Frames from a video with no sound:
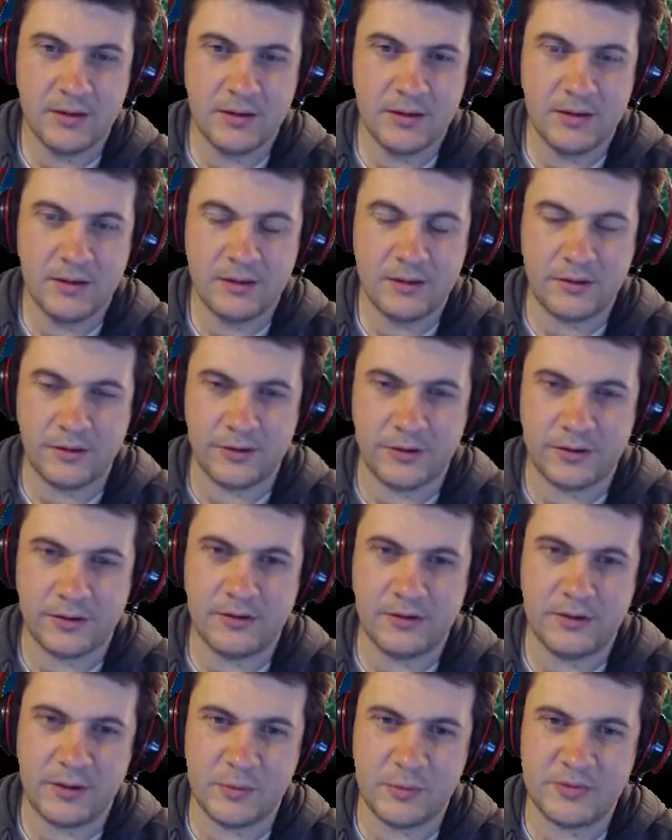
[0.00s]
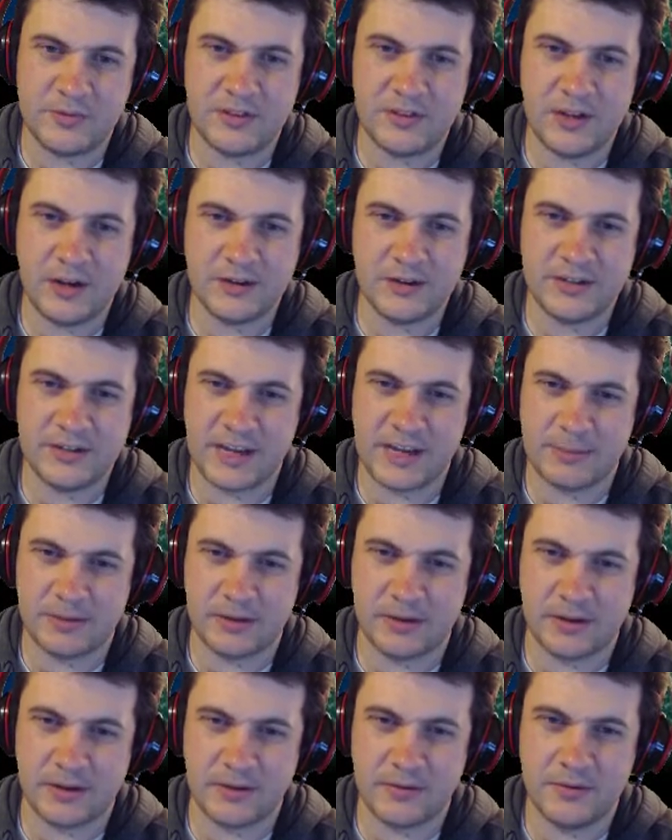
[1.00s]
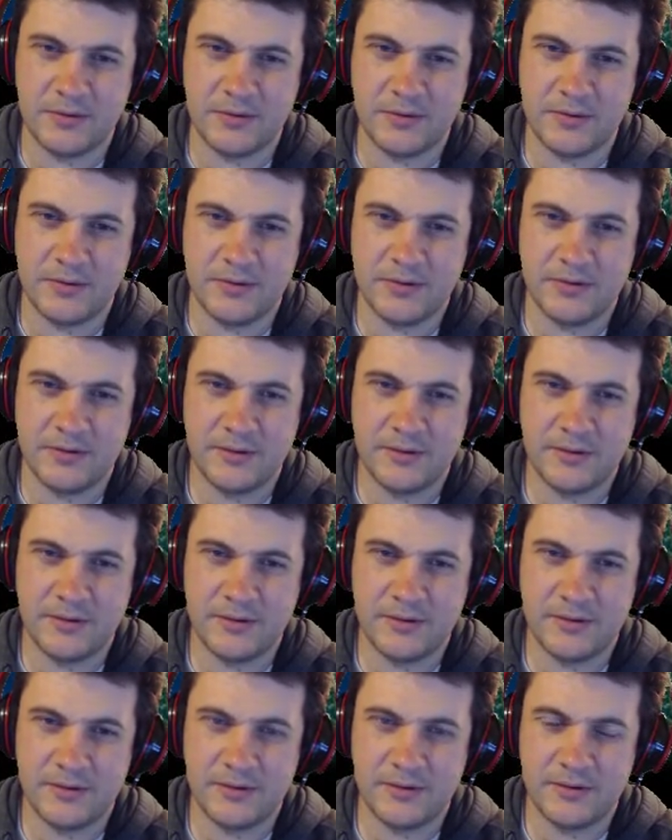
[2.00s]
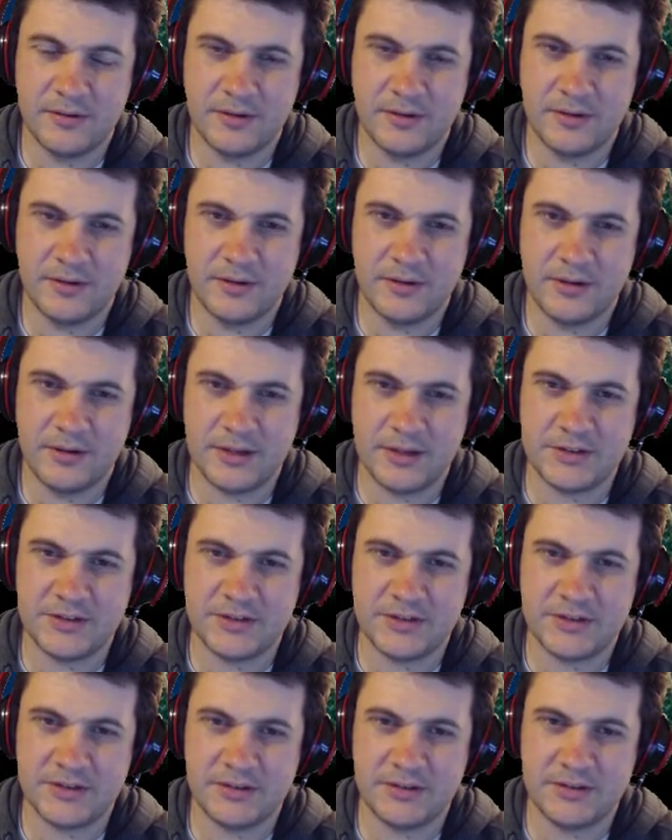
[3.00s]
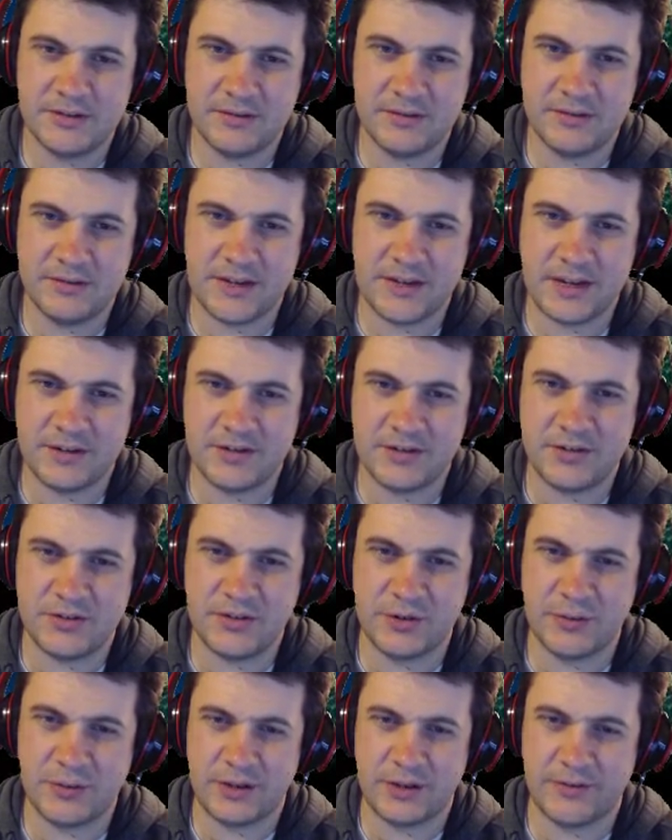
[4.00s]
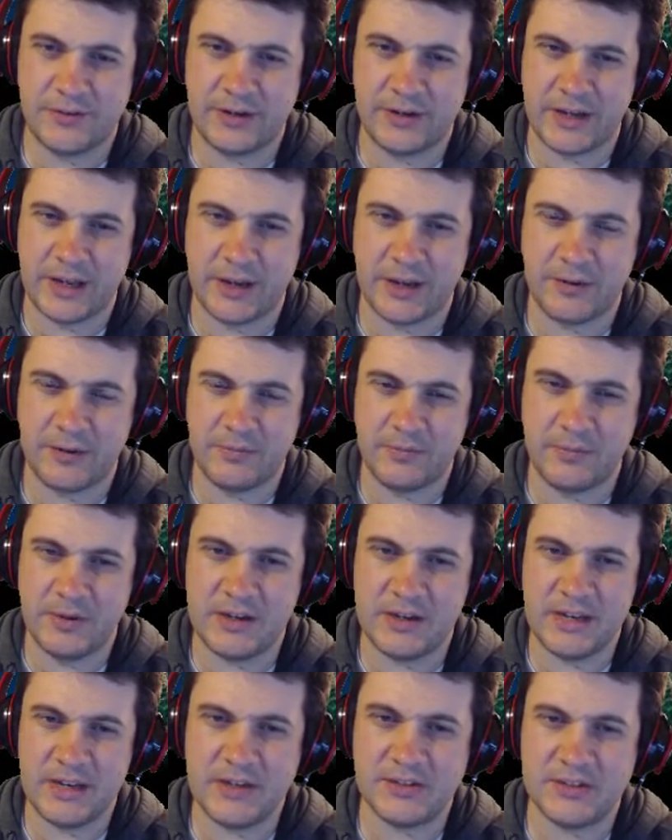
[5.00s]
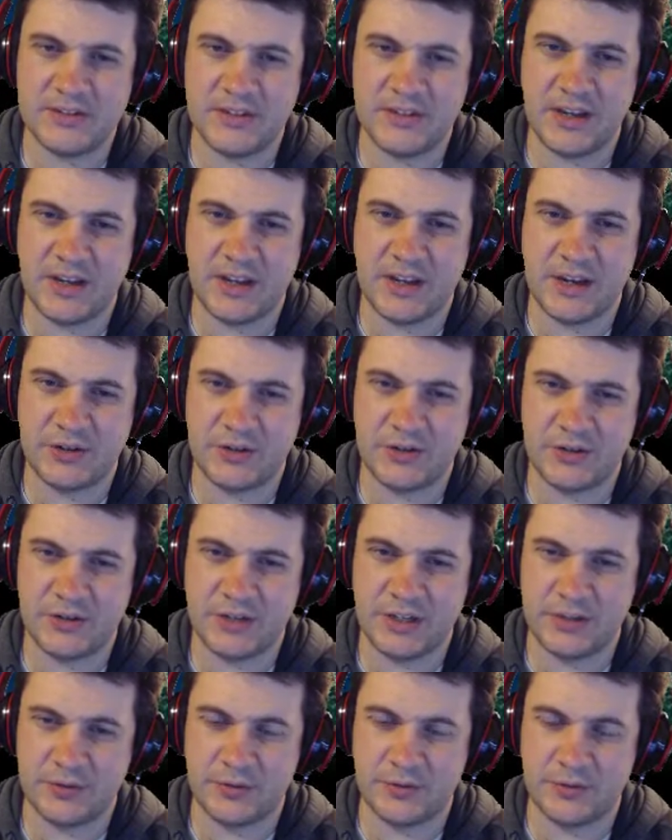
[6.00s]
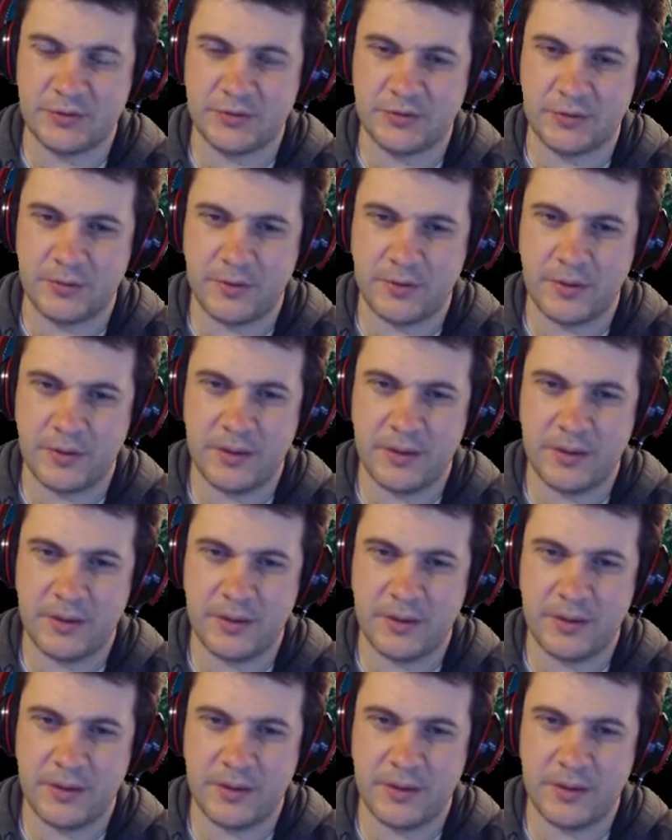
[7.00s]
Look, it was a long time ago. It's not too relevant now, but Izzy said I should tell you the truth.